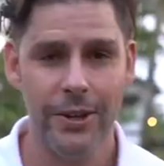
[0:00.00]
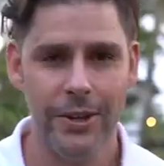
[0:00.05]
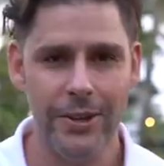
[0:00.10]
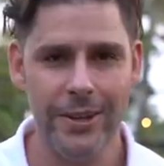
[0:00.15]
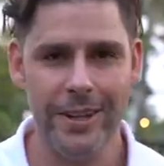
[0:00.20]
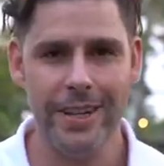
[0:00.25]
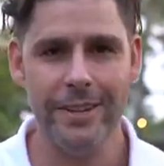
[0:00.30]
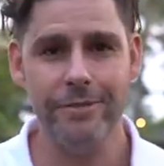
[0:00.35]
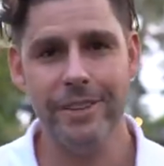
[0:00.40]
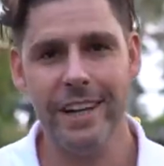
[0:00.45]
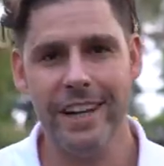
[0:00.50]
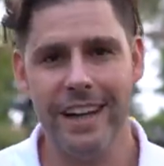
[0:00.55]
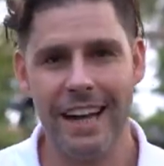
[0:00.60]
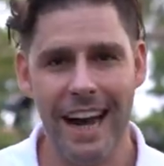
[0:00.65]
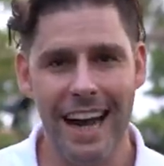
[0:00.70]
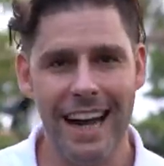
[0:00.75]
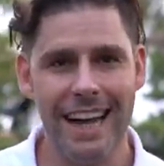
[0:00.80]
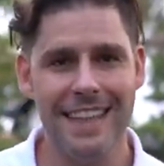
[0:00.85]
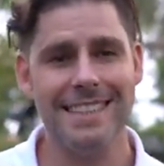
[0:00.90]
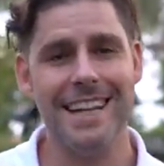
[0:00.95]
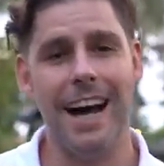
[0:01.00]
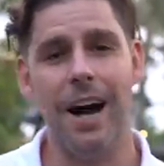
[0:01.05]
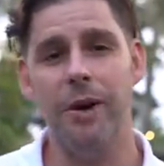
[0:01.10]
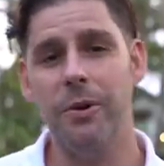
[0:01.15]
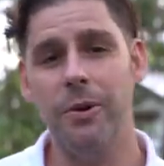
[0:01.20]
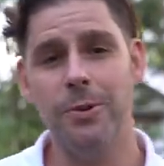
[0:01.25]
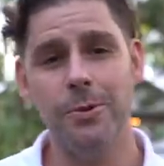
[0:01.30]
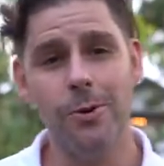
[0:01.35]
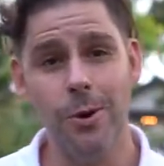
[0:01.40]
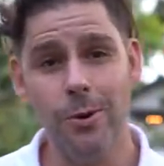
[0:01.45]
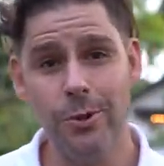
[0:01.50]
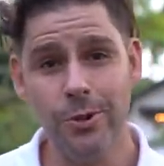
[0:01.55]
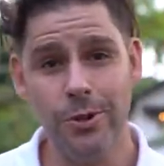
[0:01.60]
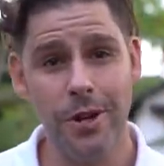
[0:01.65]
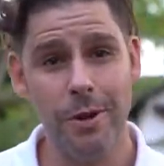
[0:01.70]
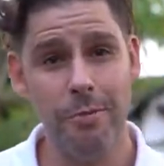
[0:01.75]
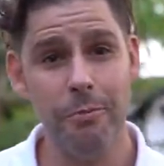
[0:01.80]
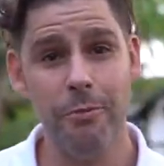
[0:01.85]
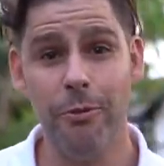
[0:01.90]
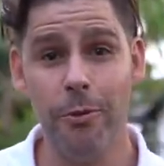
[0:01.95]
Good evening guys, our road
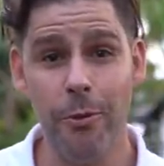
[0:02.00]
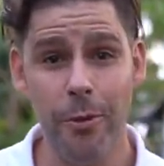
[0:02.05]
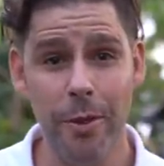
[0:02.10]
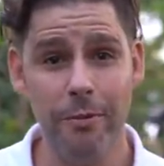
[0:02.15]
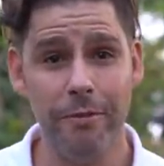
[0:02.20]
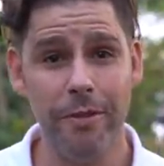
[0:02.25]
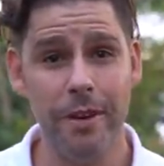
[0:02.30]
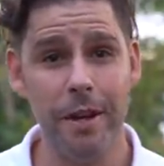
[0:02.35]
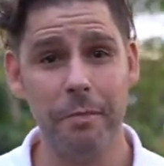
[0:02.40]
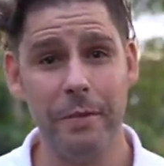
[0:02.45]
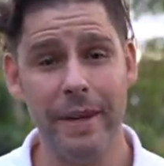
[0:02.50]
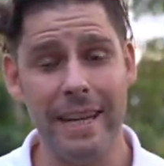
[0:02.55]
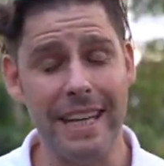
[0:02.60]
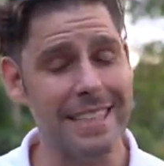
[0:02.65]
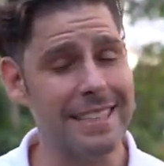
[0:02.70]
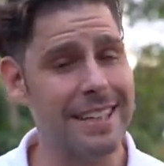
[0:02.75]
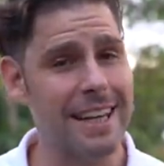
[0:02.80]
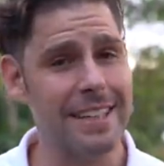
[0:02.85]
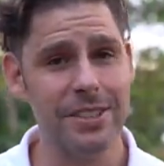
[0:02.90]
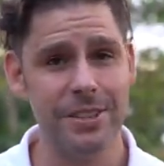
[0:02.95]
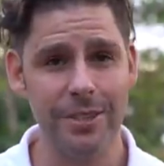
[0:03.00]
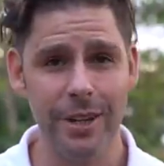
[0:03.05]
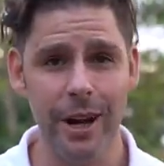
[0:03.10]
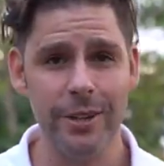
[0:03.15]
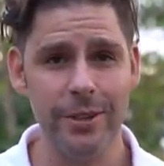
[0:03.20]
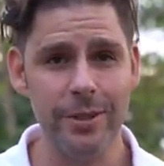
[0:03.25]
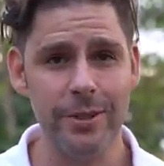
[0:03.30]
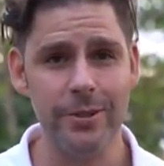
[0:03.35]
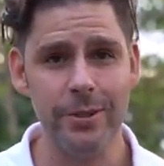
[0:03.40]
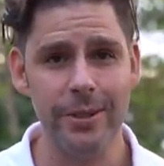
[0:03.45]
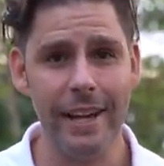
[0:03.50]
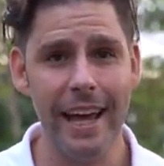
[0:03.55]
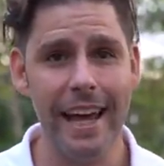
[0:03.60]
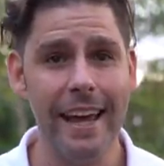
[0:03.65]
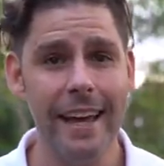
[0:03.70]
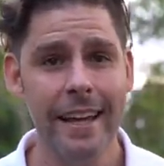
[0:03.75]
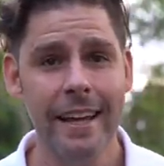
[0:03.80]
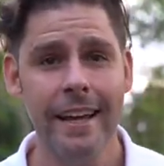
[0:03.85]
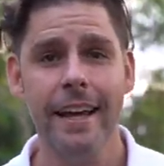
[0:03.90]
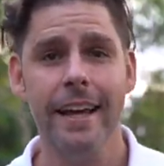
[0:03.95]
trip through the Philippines has started
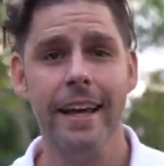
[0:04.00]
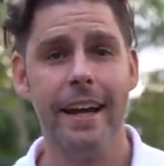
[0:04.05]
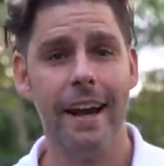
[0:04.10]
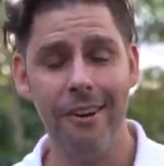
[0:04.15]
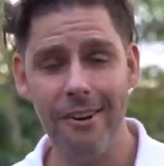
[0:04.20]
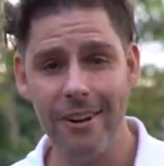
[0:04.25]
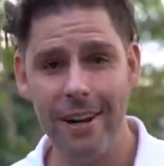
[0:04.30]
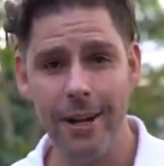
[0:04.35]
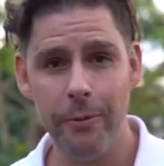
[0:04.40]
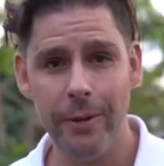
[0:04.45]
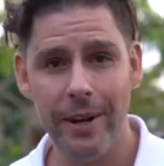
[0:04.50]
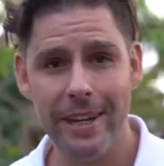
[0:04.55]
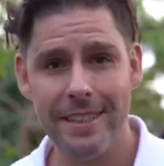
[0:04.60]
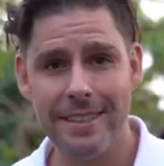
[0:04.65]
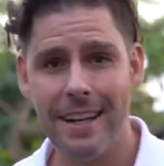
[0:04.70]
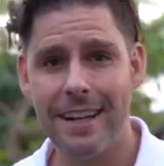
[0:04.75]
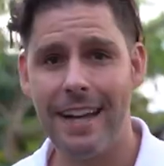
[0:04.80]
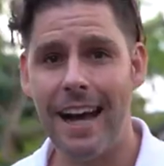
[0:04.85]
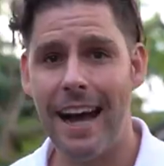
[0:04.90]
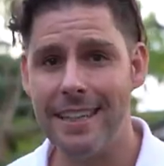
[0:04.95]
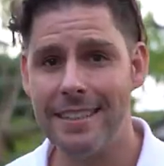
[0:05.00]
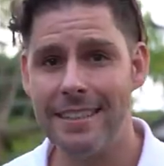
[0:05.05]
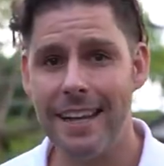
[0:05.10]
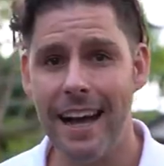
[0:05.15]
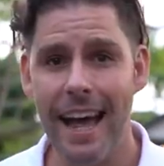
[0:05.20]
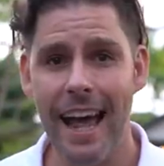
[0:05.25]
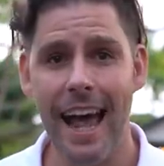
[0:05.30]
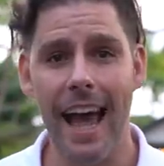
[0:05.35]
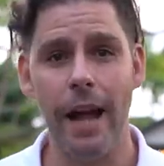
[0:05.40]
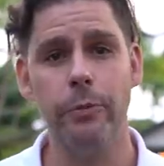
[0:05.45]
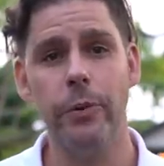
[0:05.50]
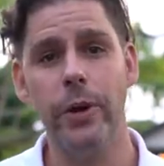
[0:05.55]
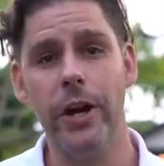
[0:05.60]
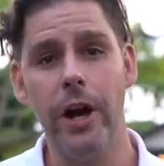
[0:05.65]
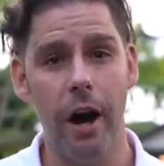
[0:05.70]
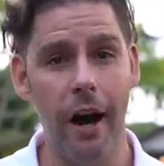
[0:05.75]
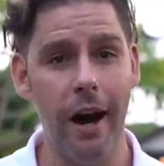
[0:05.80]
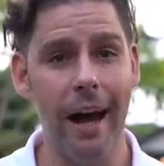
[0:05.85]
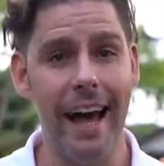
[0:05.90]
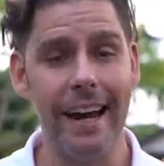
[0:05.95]
today. Currently we're in Tagaytay and we
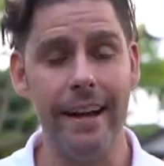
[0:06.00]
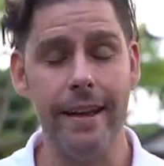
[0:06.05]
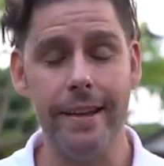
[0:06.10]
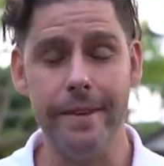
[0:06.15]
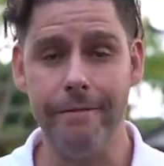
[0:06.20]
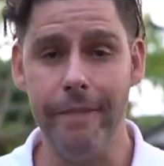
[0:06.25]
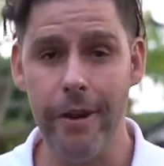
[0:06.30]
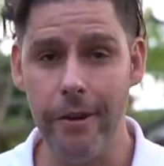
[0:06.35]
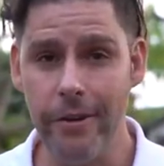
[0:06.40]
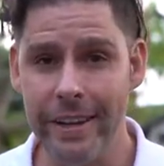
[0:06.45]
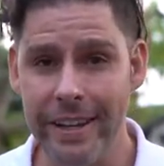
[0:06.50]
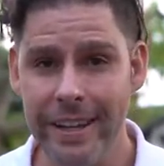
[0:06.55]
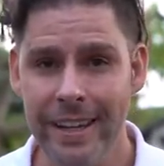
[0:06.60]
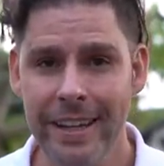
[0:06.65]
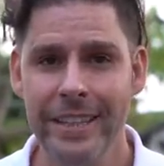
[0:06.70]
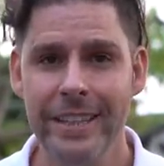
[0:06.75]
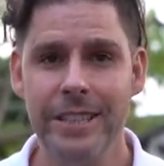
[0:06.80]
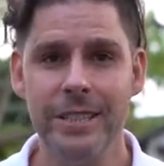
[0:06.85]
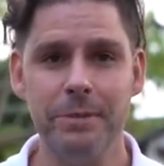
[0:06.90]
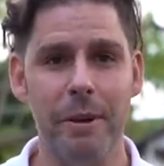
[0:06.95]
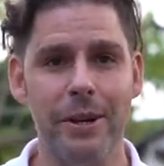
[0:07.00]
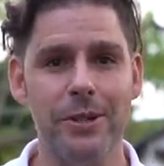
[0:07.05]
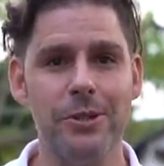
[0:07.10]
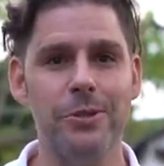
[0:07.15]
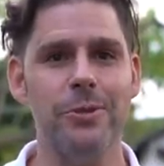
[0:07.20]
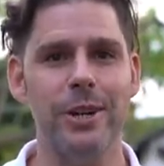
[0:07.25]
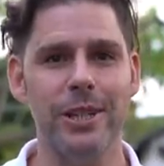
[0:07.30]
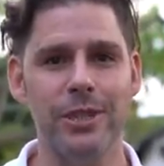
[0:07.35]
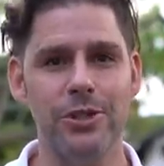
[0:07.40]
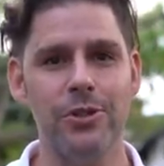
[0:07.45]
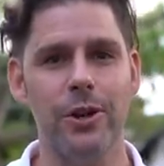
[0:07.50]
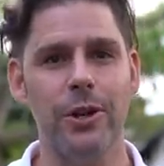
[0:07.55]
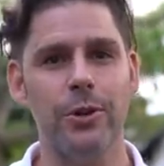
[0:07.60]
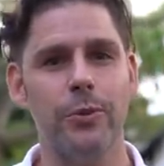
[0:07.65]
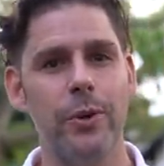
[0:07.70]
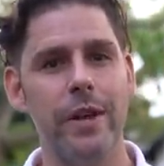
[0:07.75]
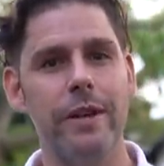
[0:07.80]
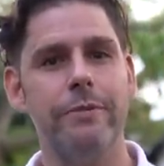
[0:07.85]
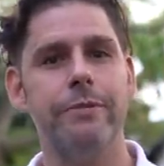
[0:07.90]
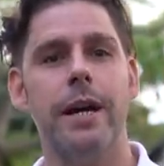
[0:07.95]
are at a very special restaurant.
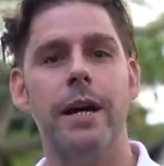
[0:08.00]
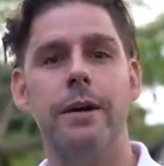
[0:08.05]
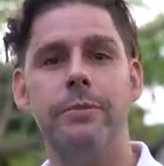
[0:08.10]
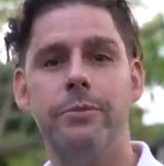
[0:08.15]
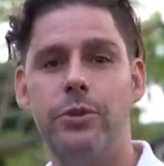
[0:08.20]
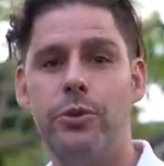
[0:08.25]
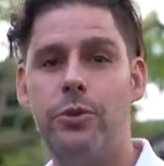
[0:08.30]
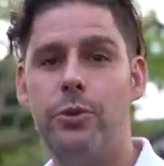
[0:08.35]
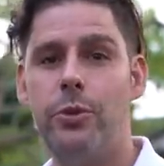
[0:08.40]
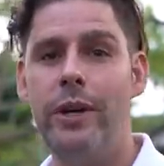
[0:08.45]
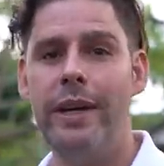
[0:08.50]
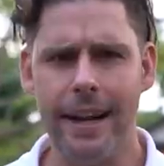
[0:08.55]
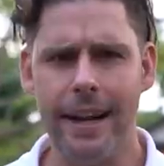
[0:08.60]
We have come to